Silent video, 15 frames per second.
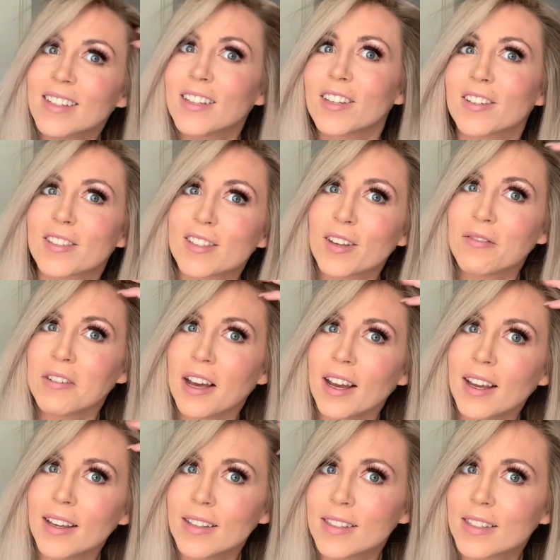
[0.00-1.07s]
So
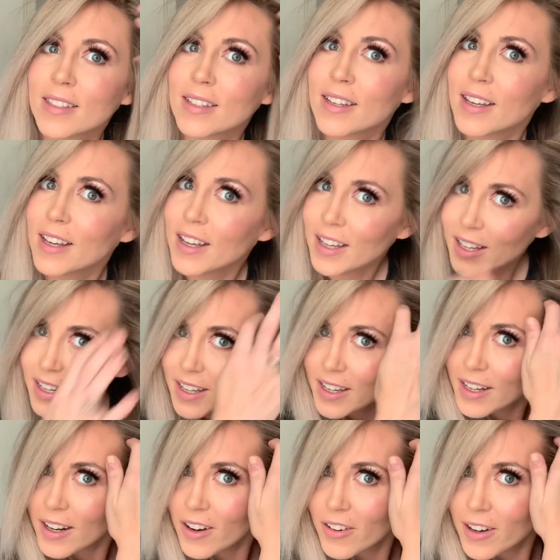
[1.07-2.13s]
nice.
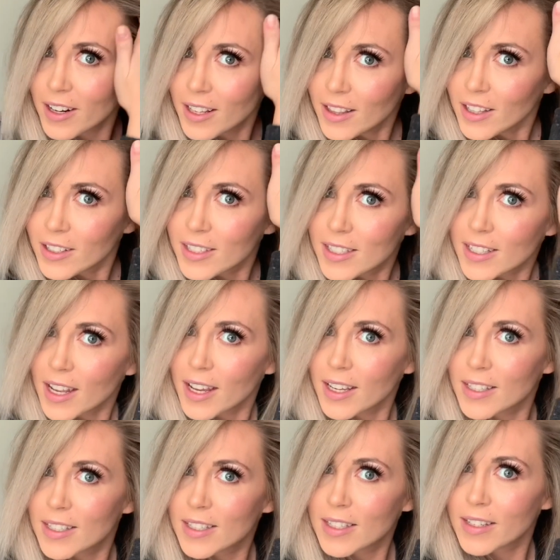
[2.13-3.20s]
Already looks
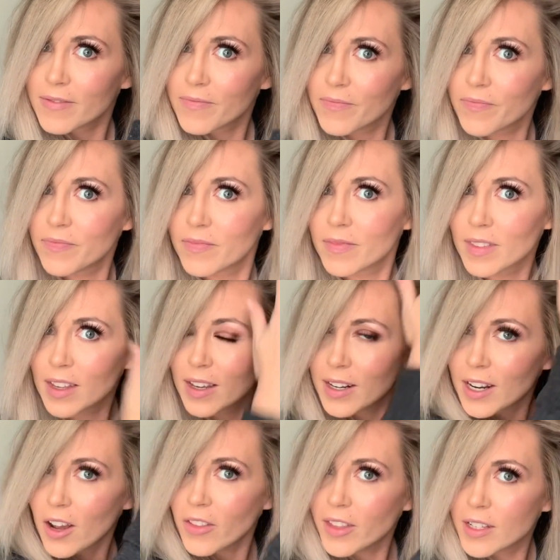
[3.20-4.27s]
nice. Now
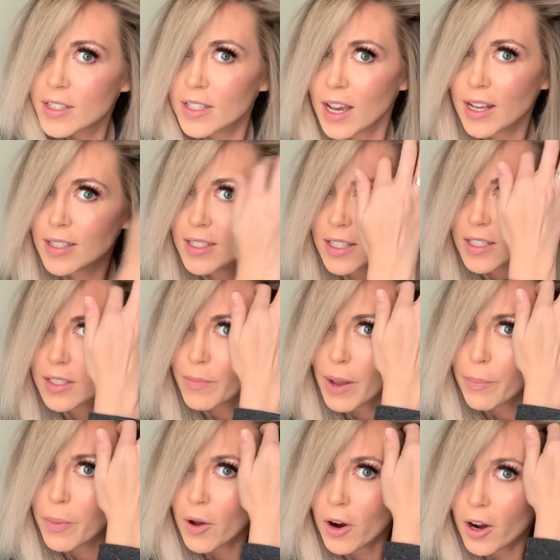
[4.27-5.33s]
on this side, since my
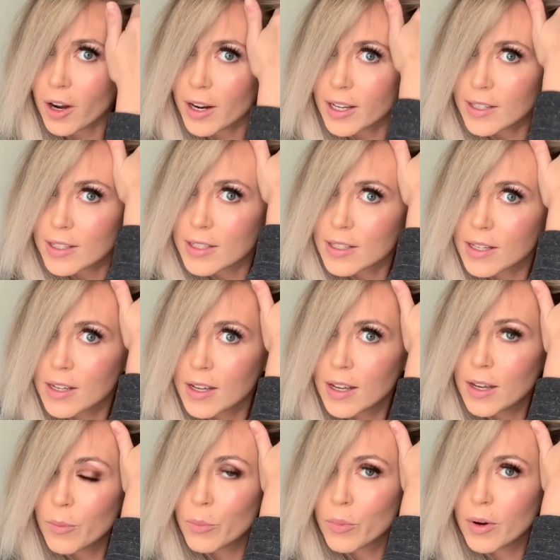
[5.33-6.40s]
part is
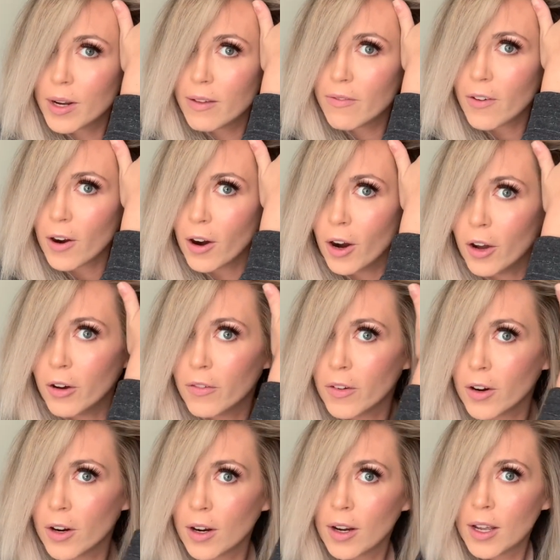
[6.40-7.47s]
pretty far
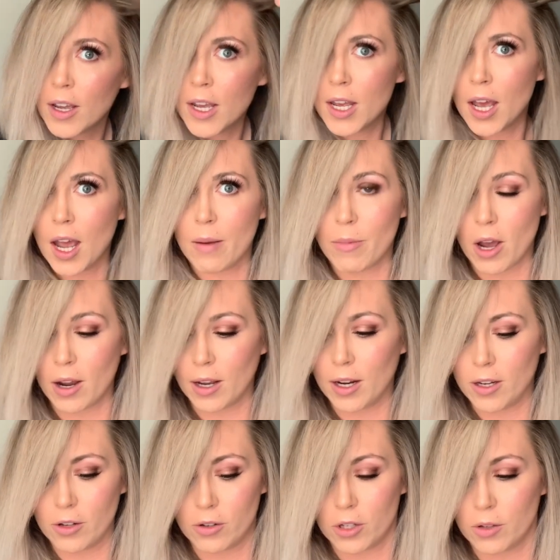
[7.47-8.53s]
over, I'm not gonna
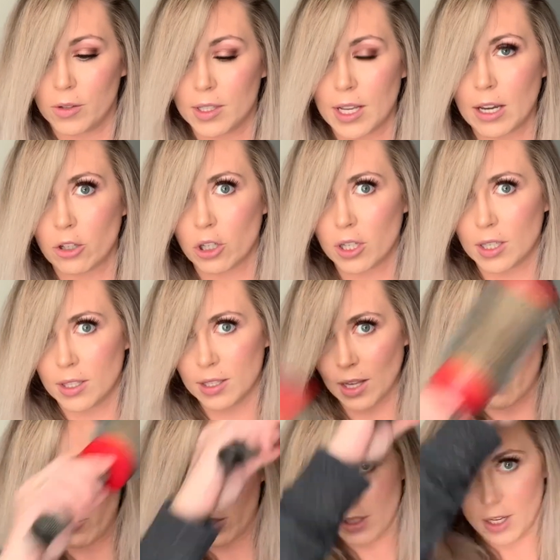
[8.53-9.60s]
do 2 sections. I'm
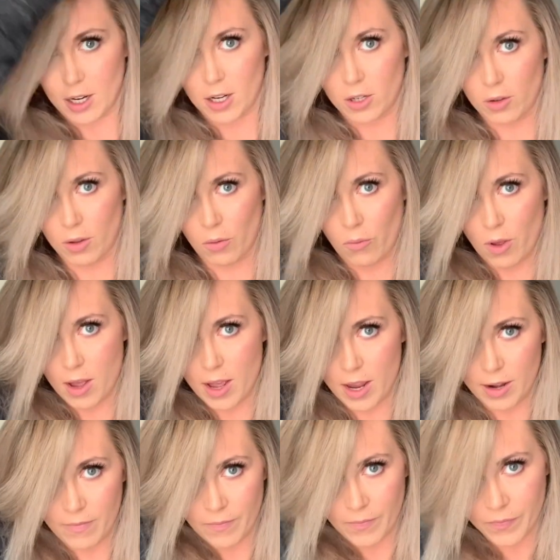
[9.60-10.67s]
just gonna do the
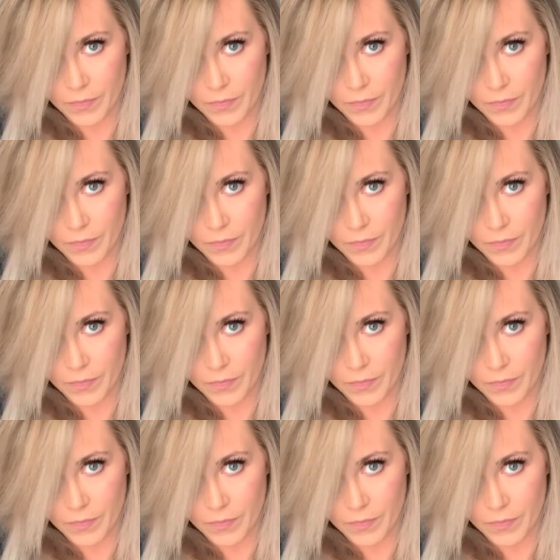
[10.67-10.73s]
one.